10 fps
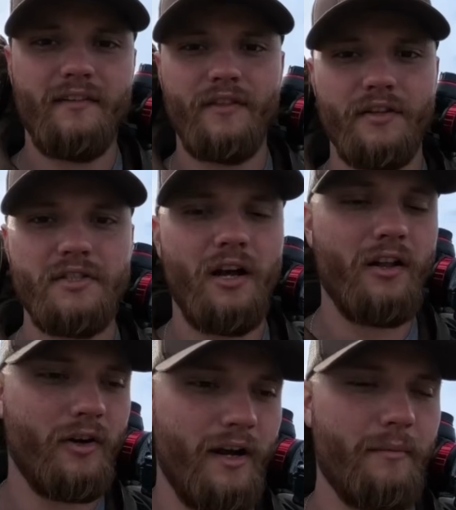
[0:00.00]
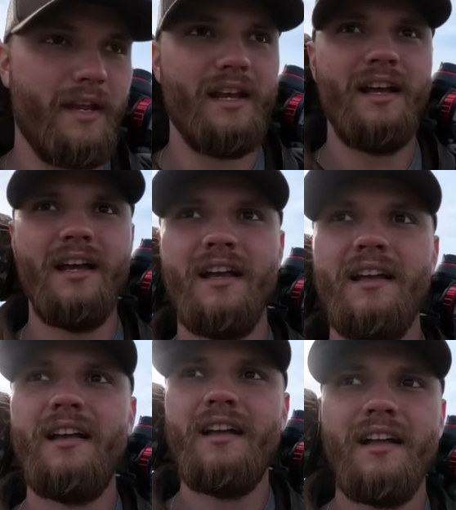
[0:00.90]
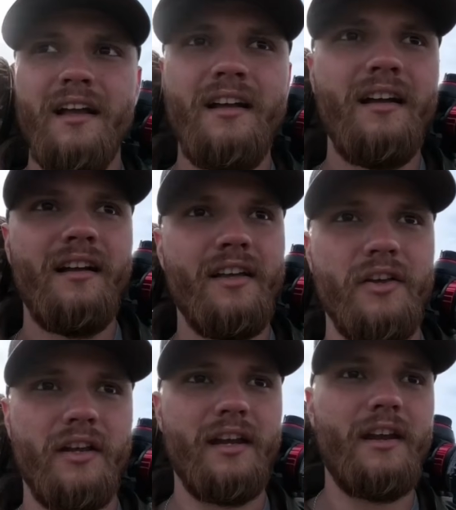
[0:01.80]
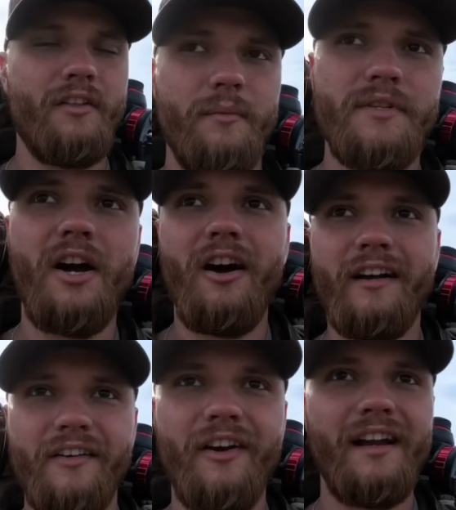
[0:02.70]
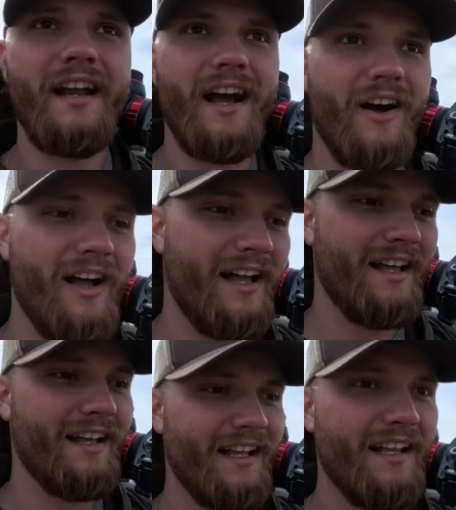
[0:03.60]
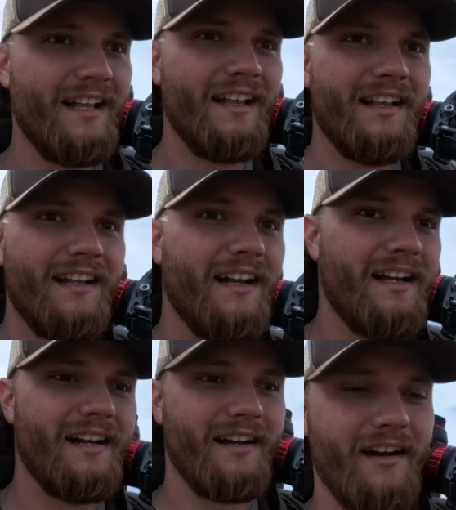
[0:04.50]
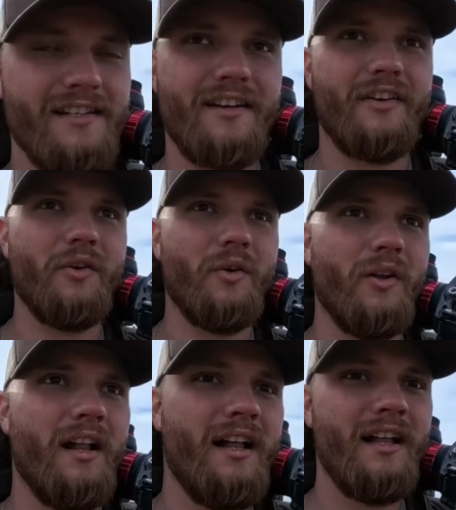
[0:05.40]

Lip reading: they'll tolerate me. You can hear them talking right now. Gosh, they're cool.